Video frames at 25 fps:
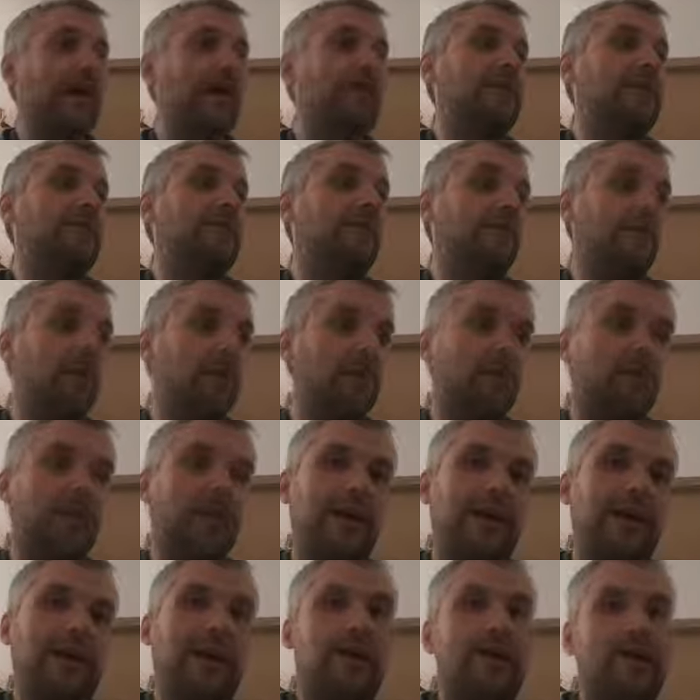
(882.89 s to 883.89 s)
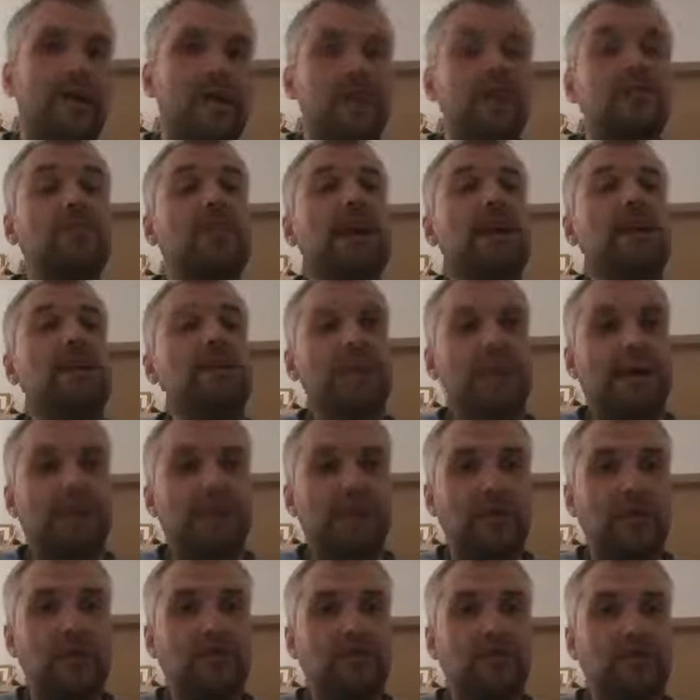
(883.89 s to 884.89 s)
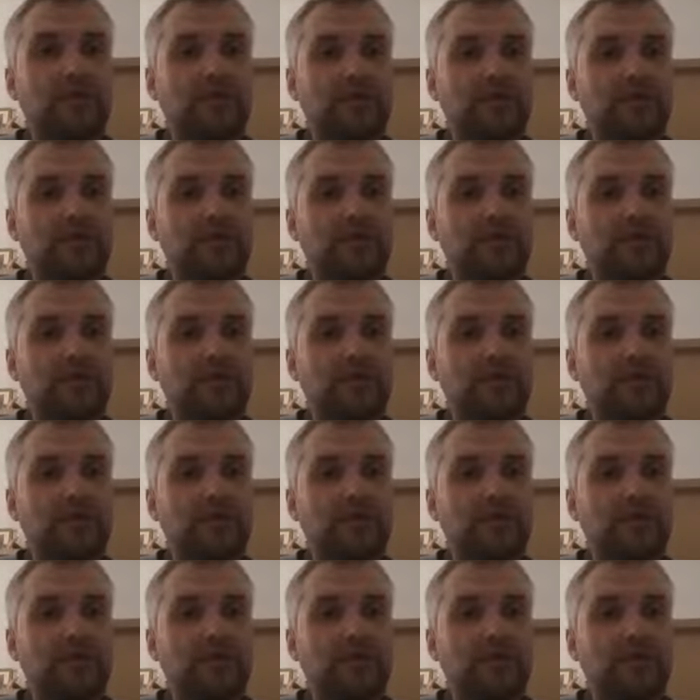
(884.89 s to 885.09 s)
and the fourth one, he leads by example.